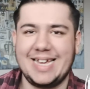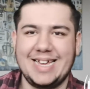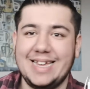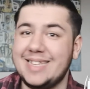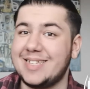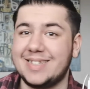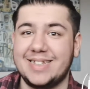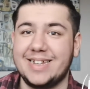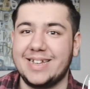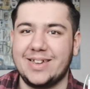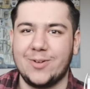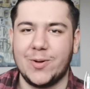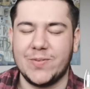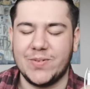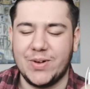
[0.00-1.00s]
He just didn't
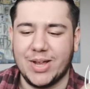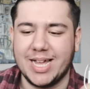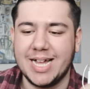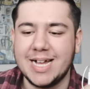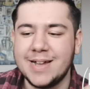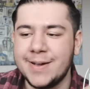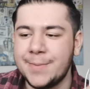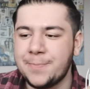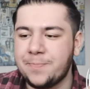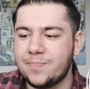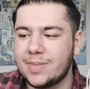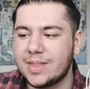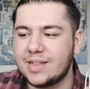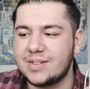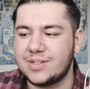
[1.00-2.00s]
give a fuck.
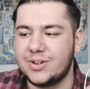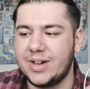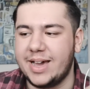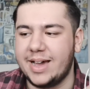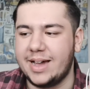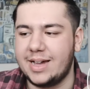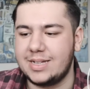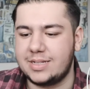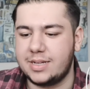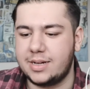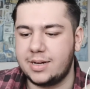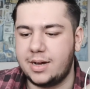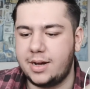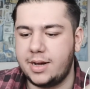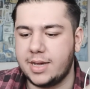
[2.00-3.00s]
So yeah,
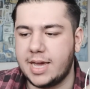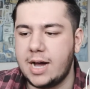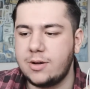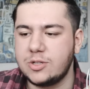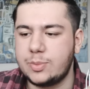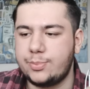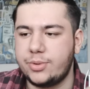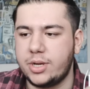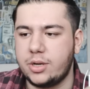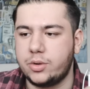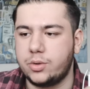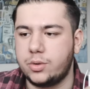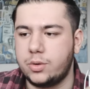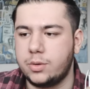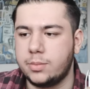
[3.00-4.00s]
Gaon's pretty
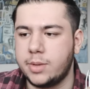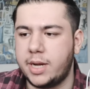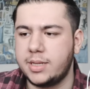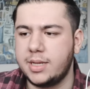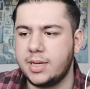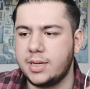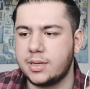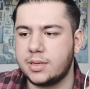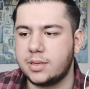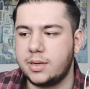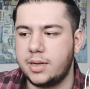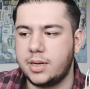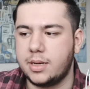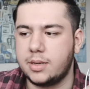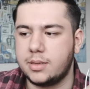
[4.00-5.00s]
cool. I think
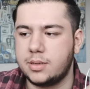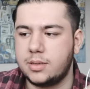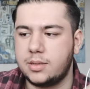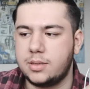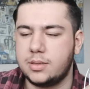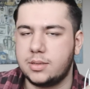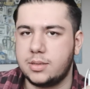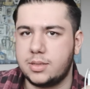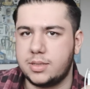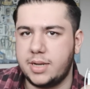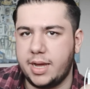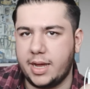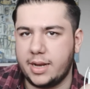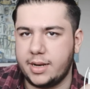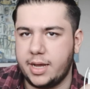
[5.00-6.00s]
like he's
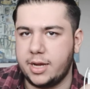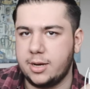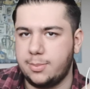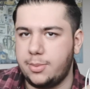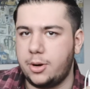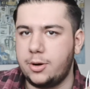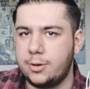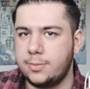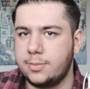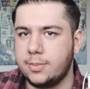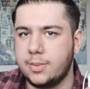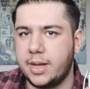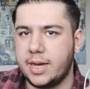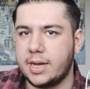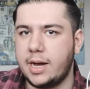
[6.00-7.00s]
like near the
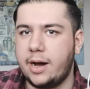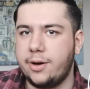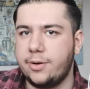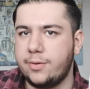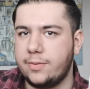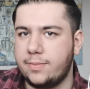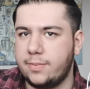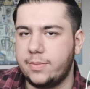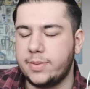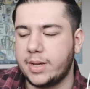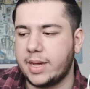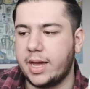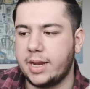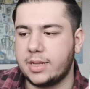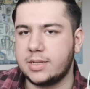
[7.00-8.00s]
bottom, like out of
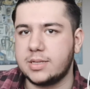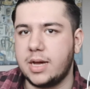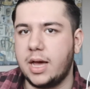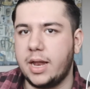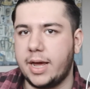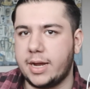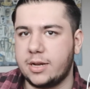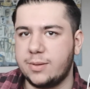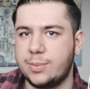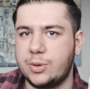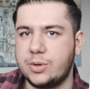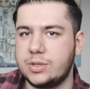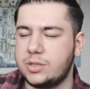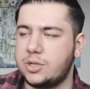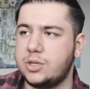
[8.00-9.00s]
the characters that I like the
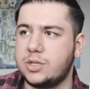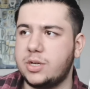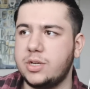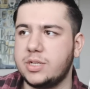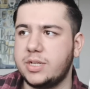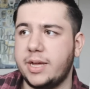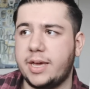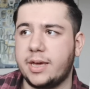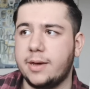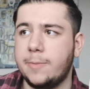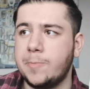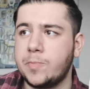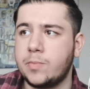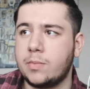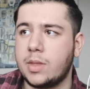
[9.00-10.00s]
most, just because like.
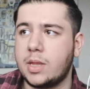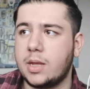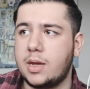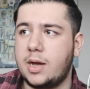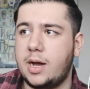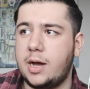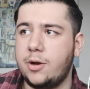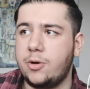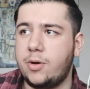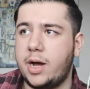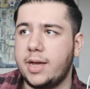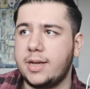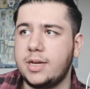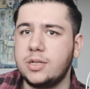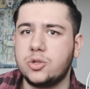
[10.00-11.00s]
I know
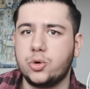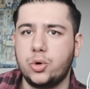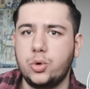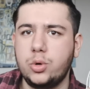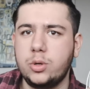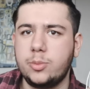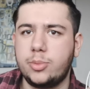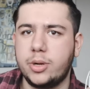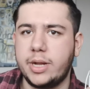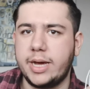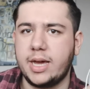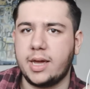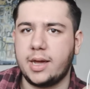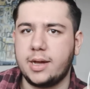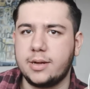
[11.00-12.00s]
he's cool, but
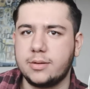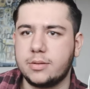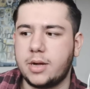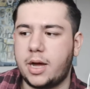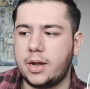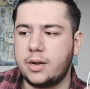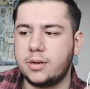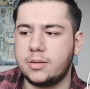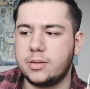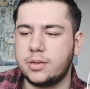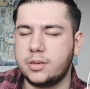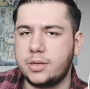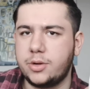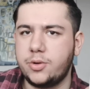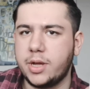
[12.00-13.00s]
like I don't
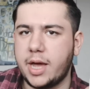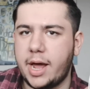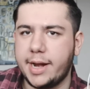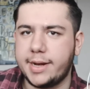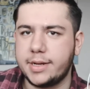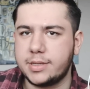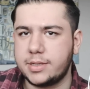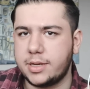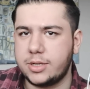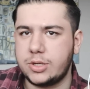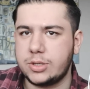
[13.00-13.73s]
know, the other characters are